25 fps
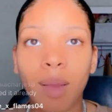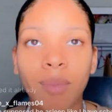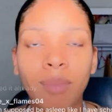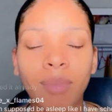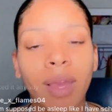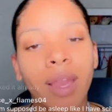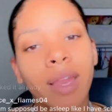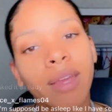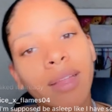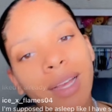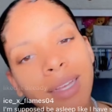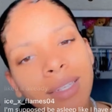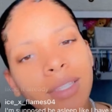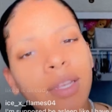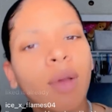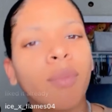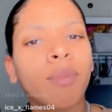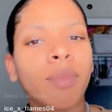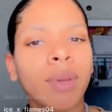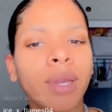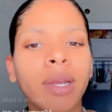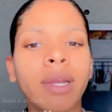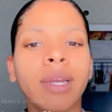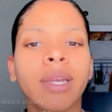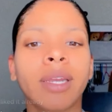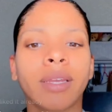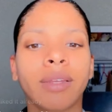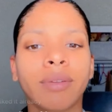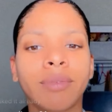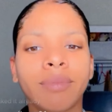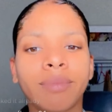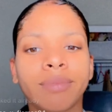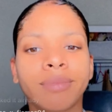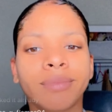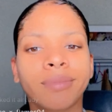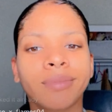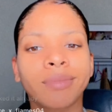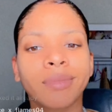And I'm like, that's on period.
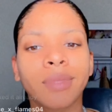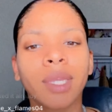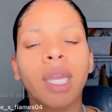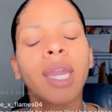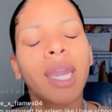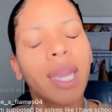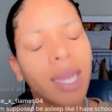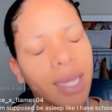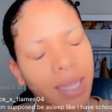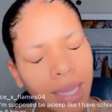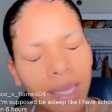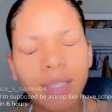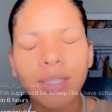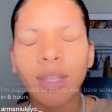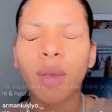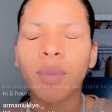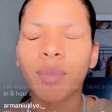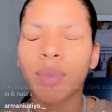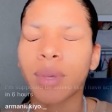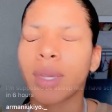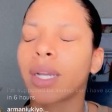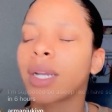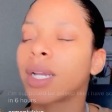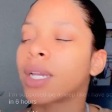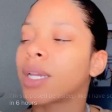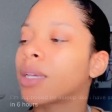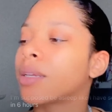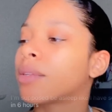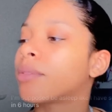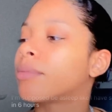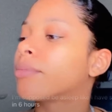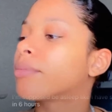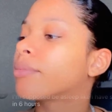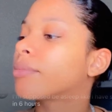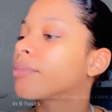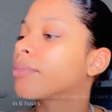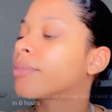And that's on period.